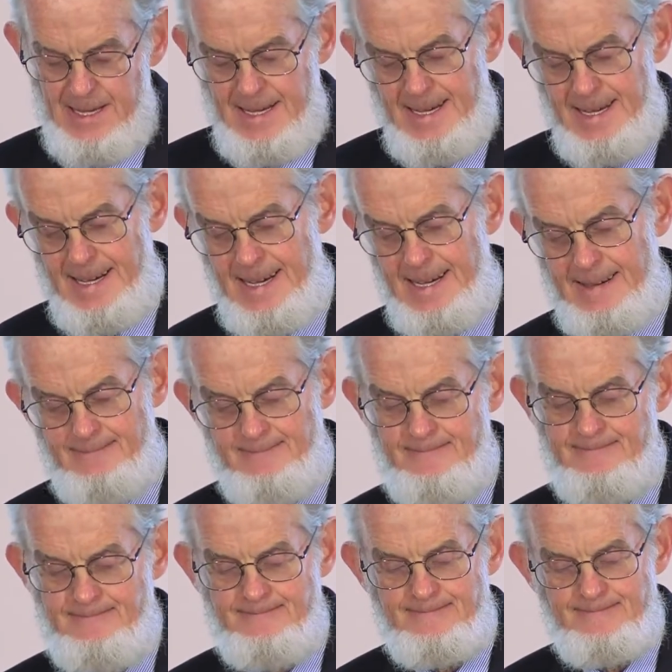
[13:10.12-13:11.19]
Uh,
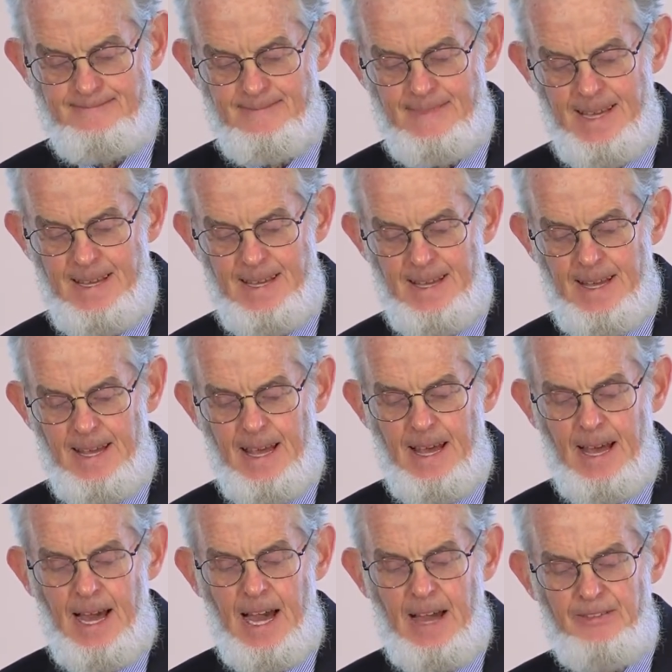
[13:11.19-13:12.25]

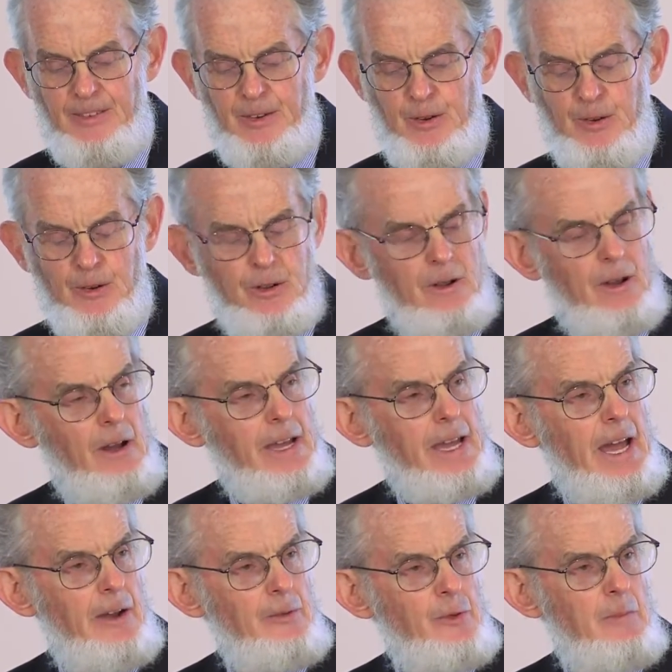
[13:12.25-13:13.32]
after, I
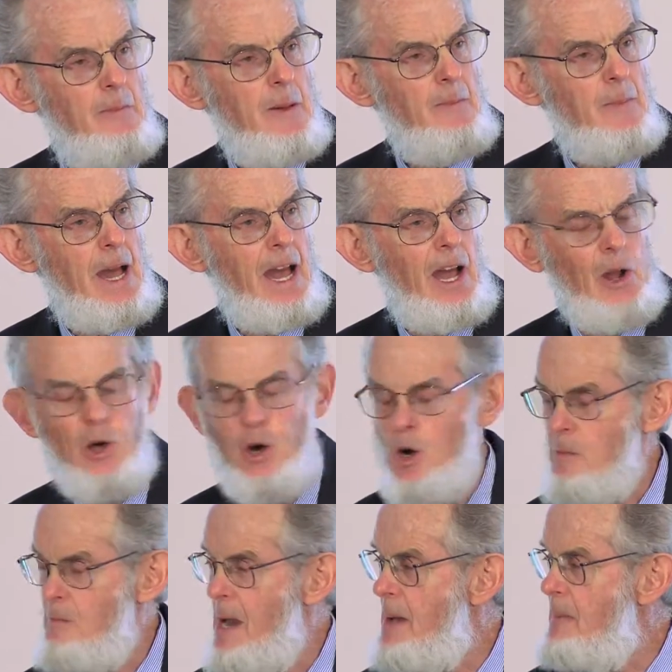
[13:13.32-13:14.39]
can't remember how
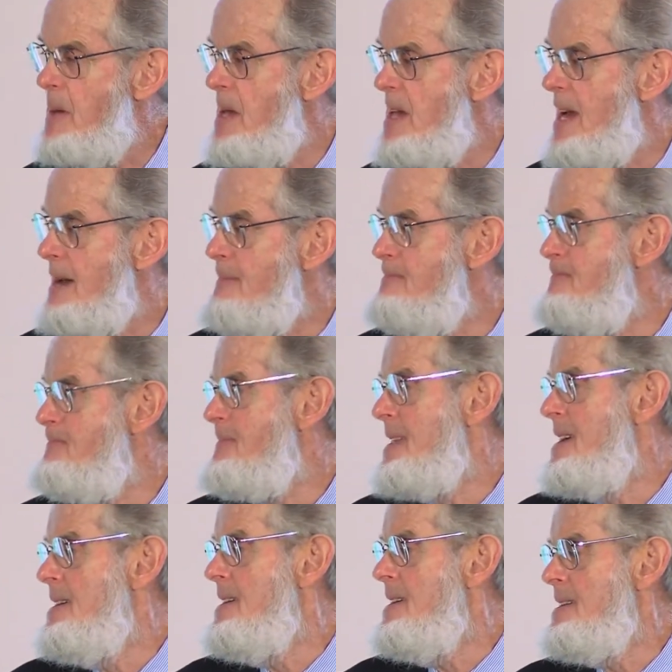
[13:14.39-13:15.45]
long, maybe uh,
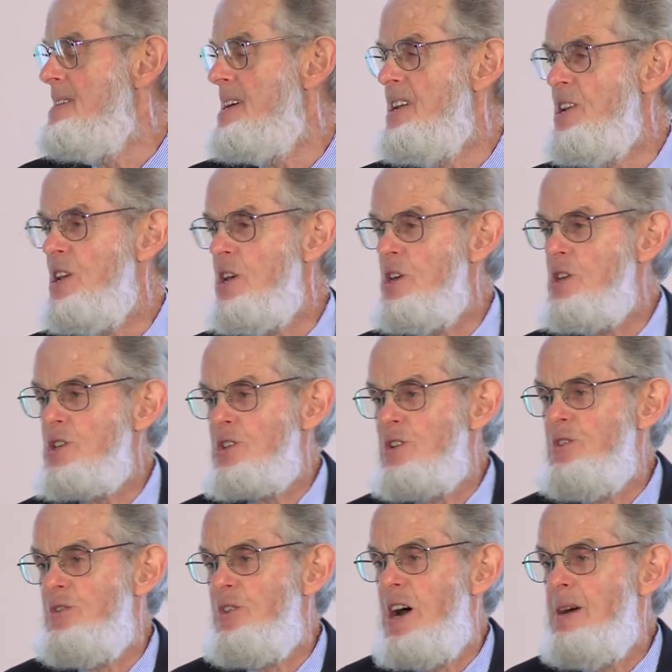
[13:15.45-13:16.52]
ten years
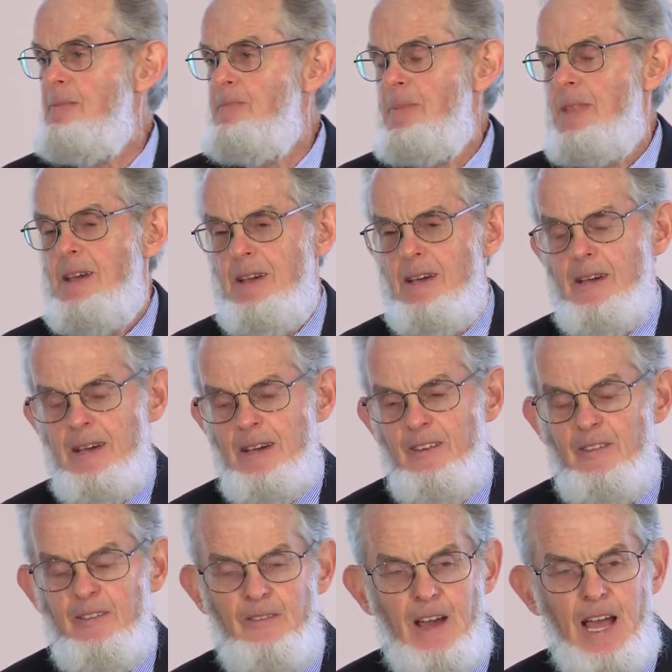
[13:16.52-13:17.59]
of uh,
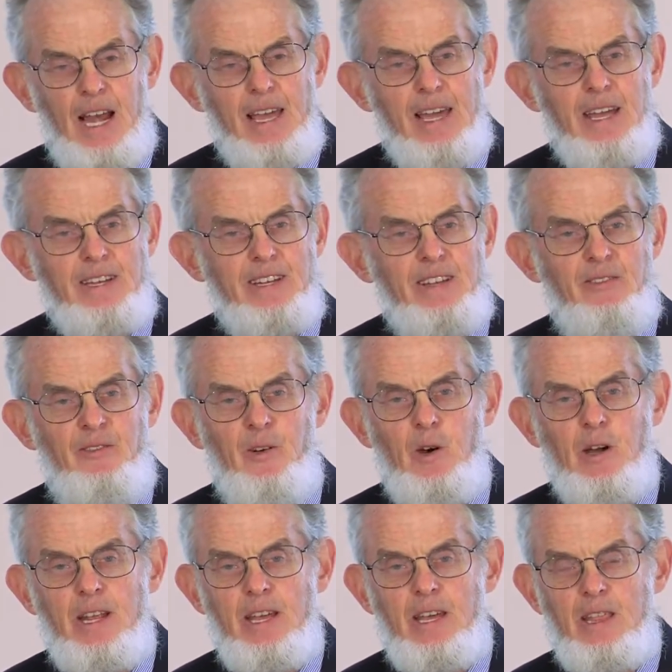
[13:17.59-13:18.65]
valiant
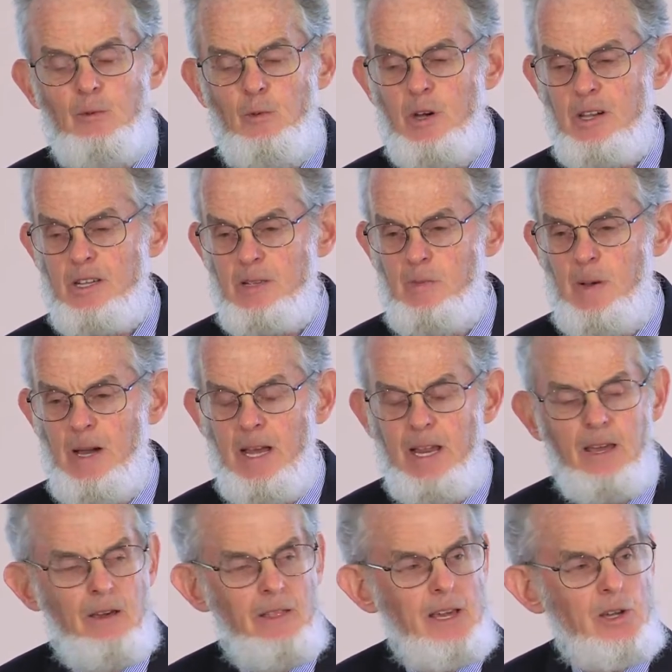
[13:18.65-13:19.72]
fighting in the Workers'
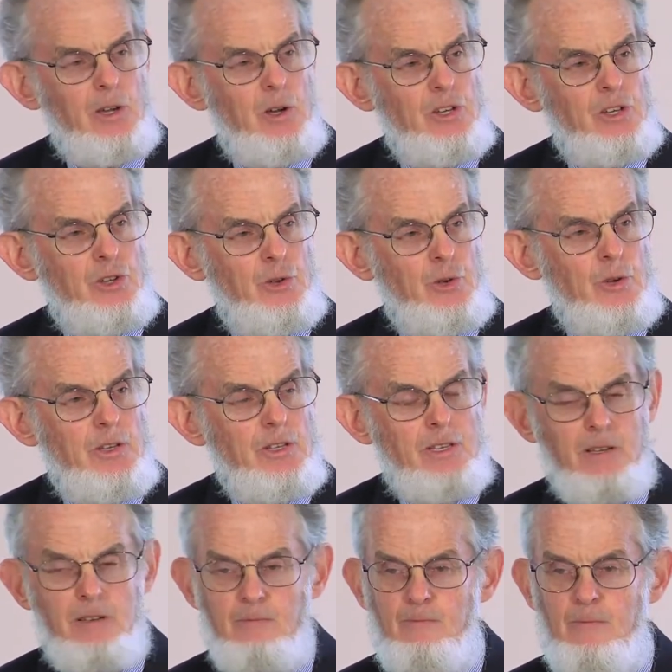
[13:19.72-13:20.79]
Party. I think I stood as
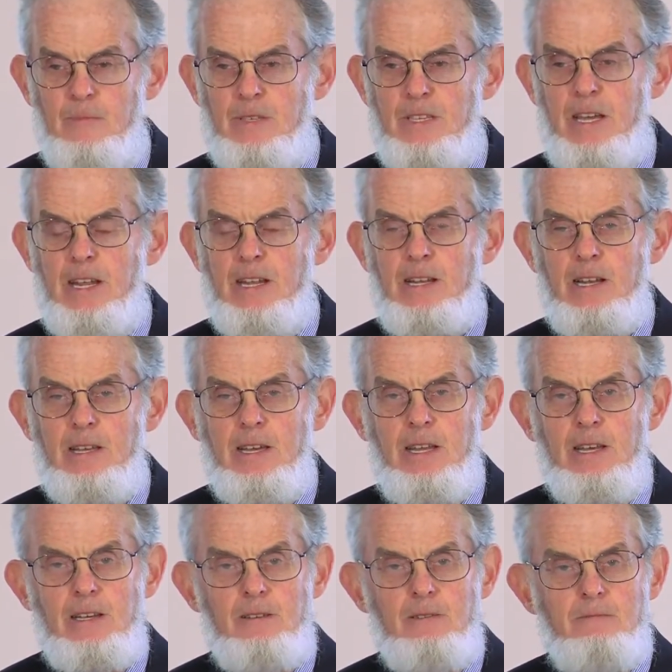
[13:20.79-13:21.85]
a Senate
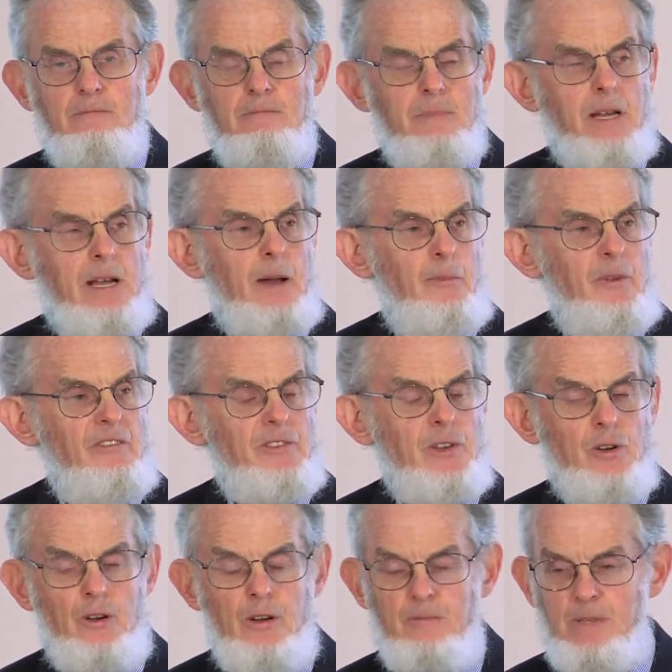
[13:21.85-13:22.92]
leader a couple of
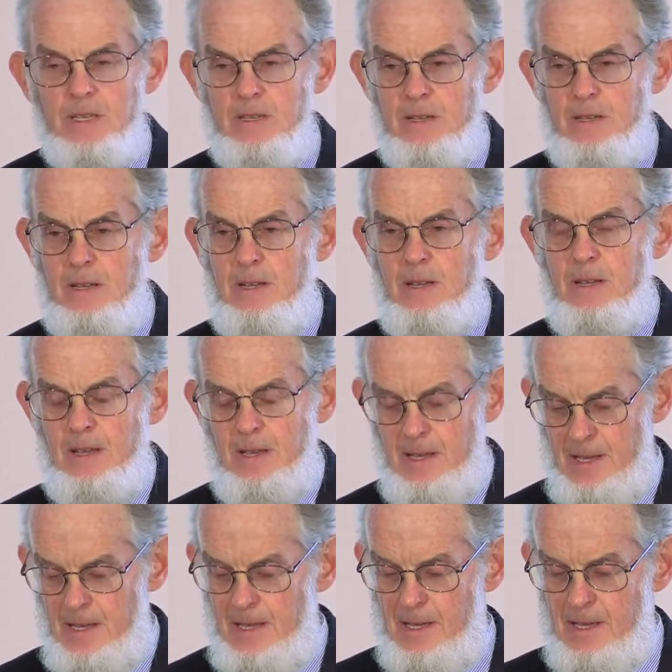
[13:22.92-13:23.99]
times,
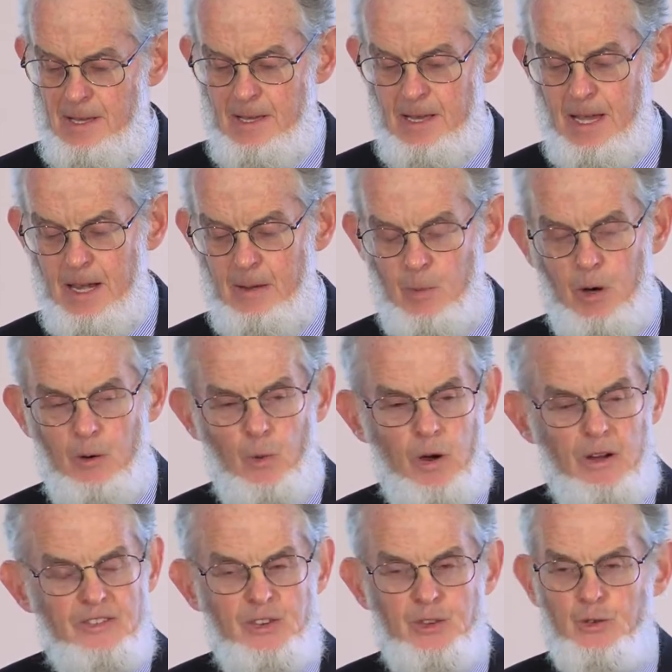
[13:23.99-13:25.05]
and my
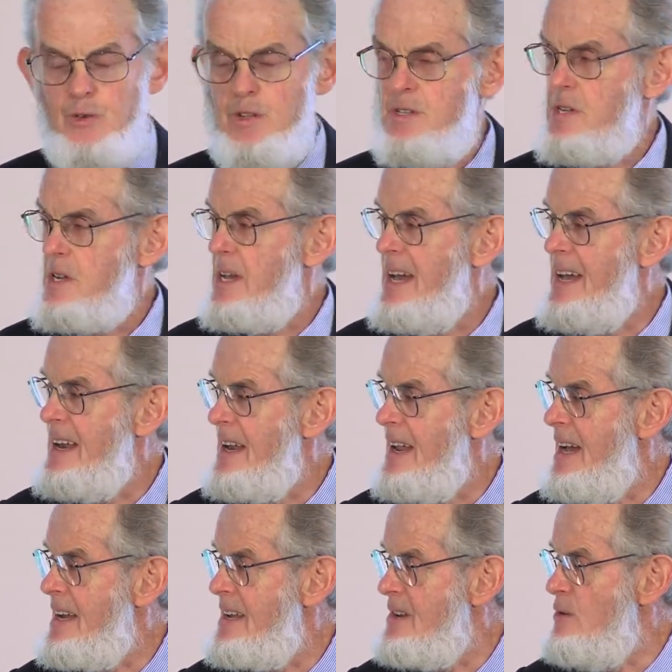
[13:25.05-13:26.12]
wife stood as a
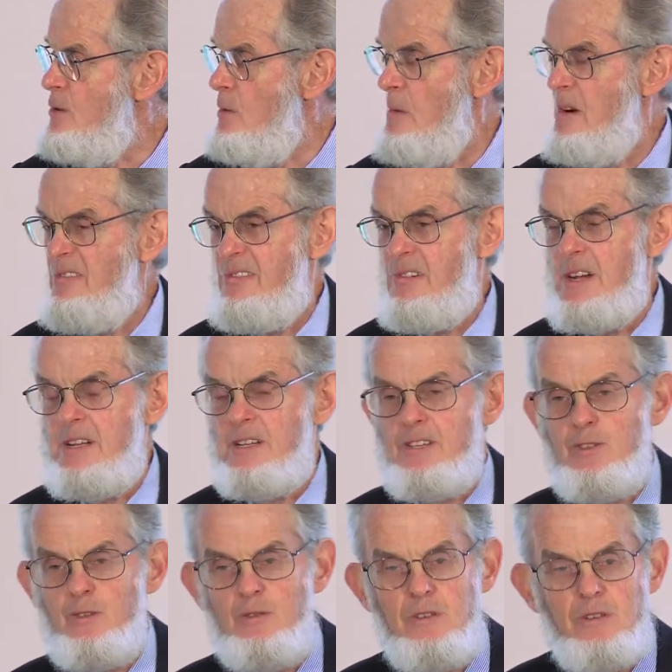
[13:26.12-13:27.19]
candidate, and all my friends
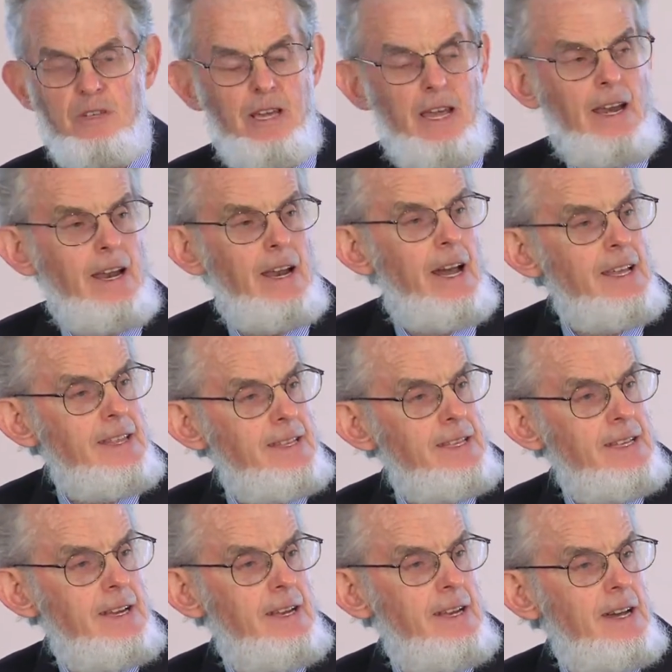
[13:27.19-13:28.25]
stood as candidates,
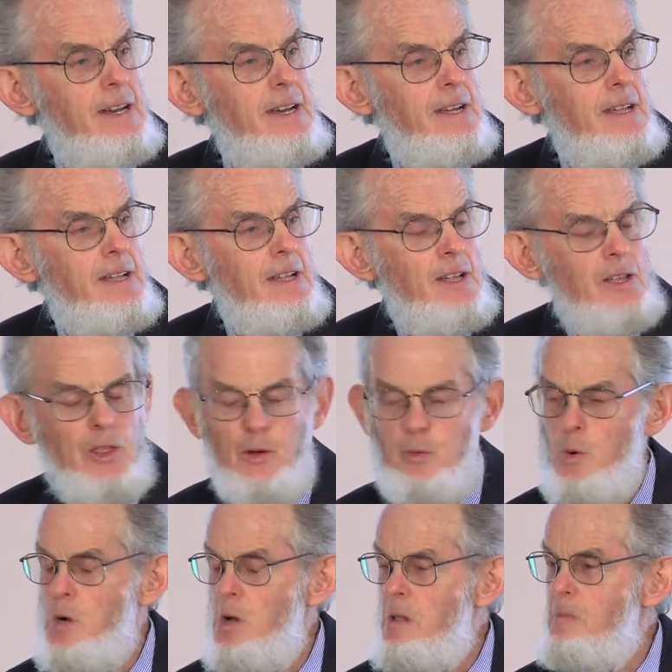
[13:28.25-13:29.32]
and uh, the
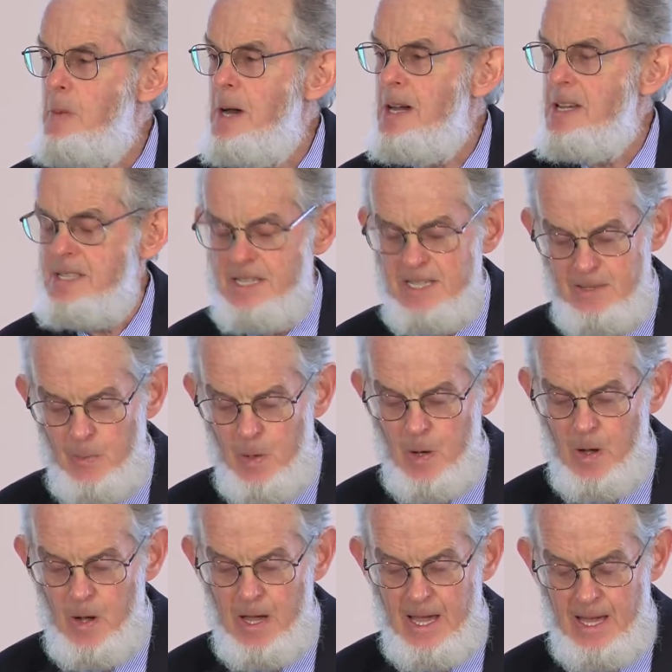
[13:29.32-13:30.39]
world passed us
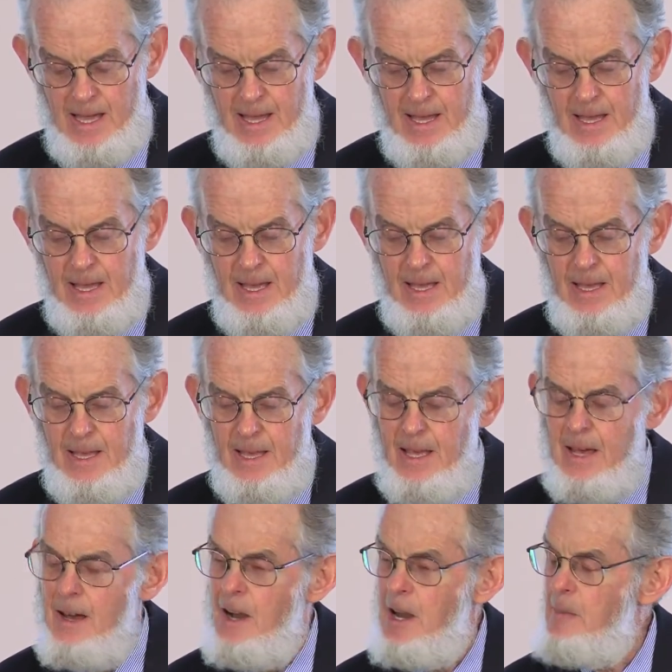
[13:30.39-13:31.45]
by.
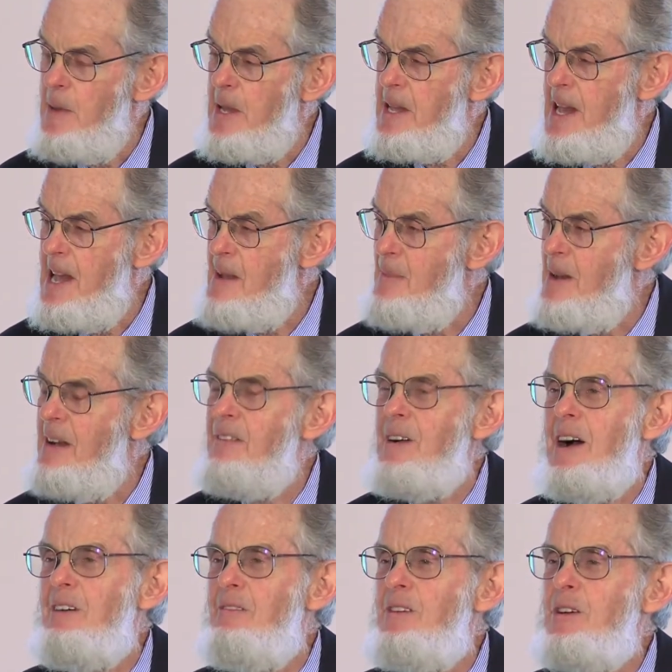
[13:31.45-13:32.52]
I became a,
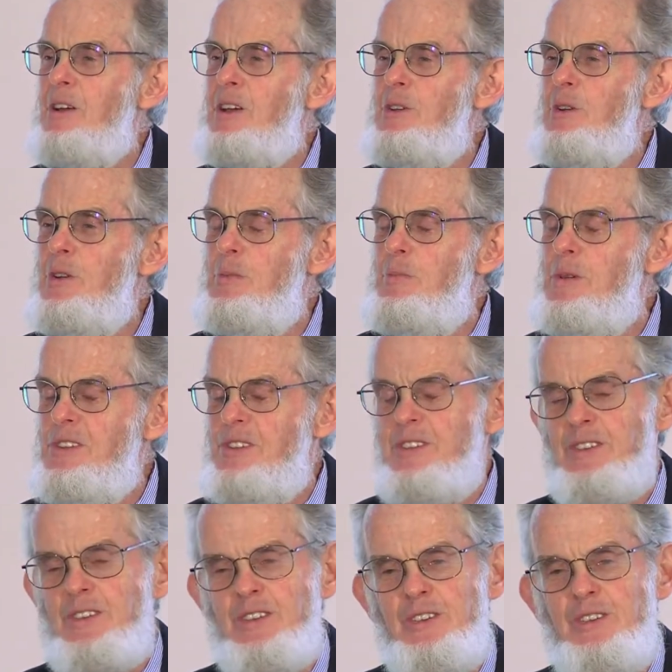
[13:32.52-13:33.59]
a very good
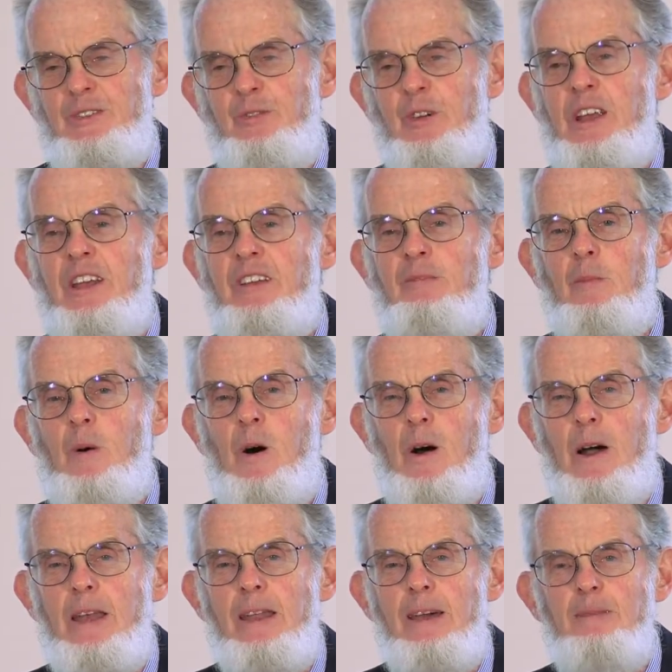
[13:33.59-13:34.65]
business friend of
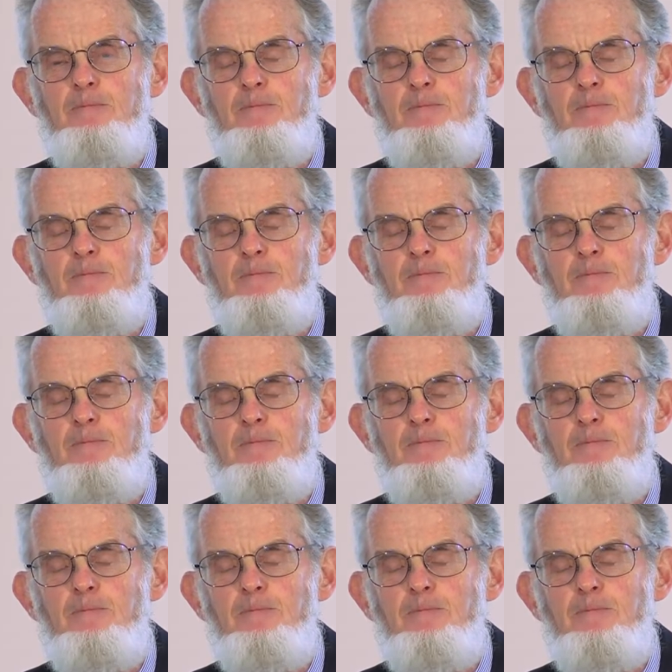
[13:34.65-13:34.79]
mine.